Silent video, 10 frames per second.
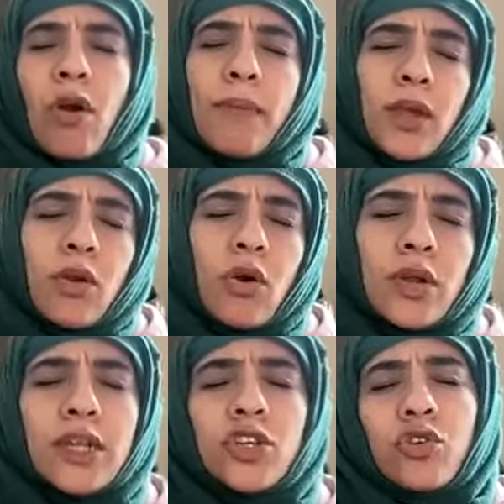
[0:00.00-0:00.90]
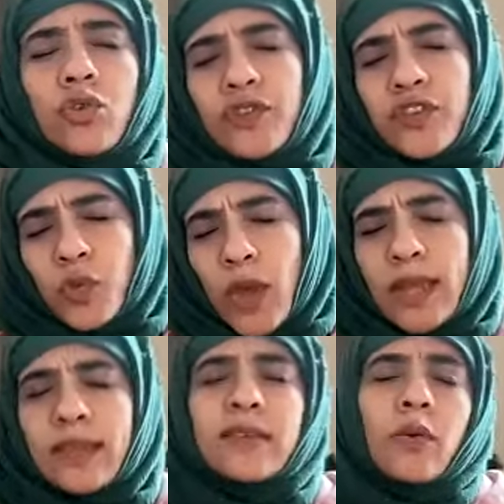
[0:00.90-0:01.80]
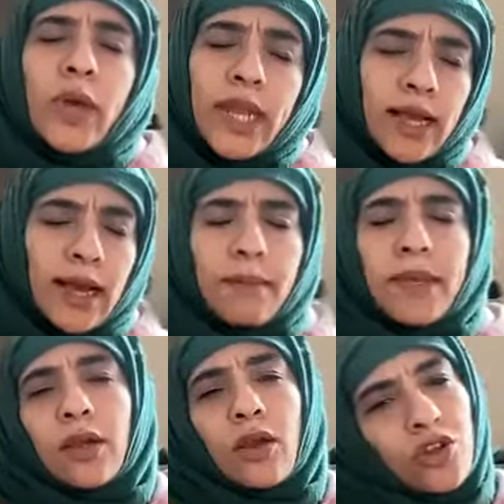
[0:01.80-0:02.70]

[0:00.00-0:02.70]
oh my God, I need to lose this weight. There's a wedding coming.